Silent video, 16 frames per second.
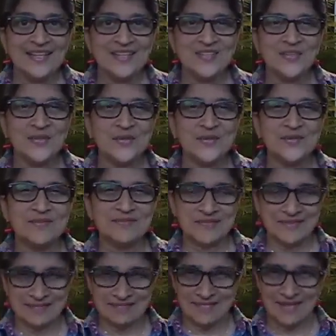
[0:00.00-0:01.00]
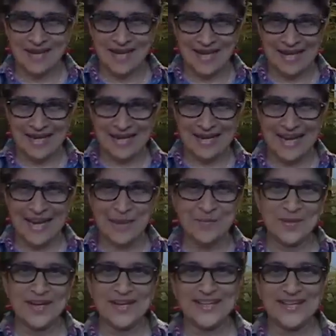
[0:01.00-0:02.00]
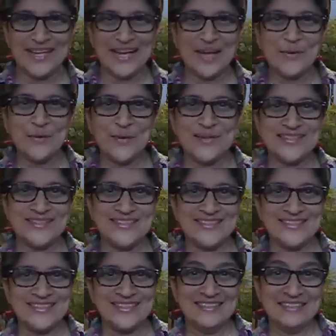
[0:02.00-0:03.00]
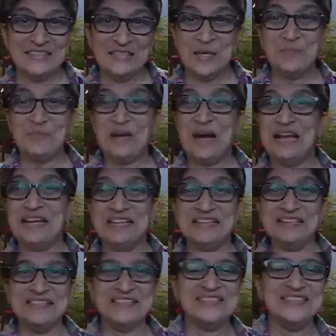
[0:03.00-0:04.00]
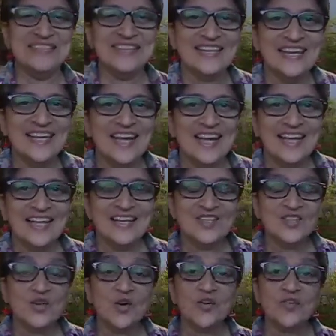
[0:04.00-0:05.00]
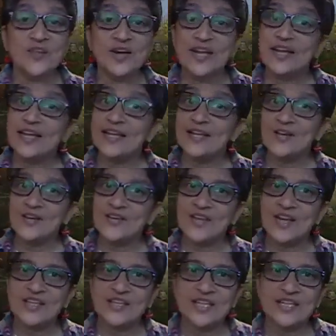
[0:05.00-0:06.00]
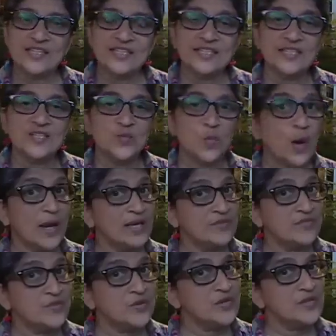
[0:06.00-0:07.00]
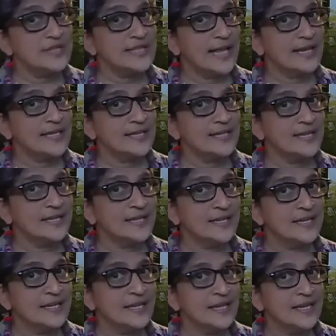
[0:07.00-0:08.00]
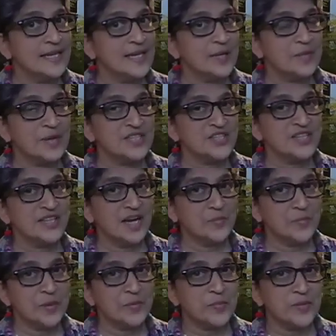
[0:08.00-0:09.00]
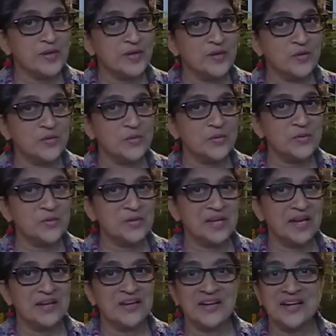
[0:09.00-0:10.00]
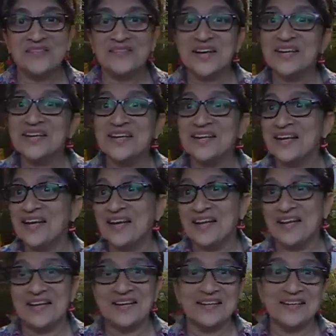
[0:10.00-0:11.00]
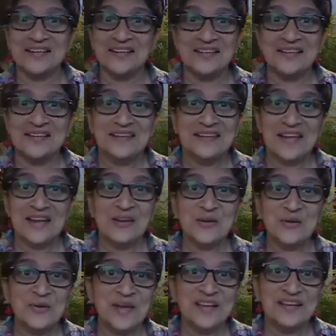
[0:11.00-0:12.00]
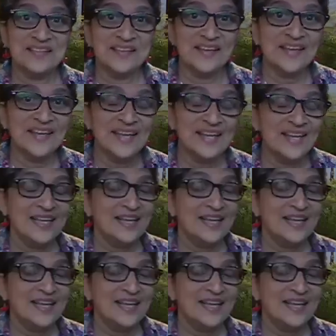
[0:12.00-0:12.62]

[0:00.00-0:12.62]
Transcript: So, well, I claim lah that I was the pilot. So really, congratulations. It's wonderful that a bunch of young people who look like y'all are very gila and cannot do anything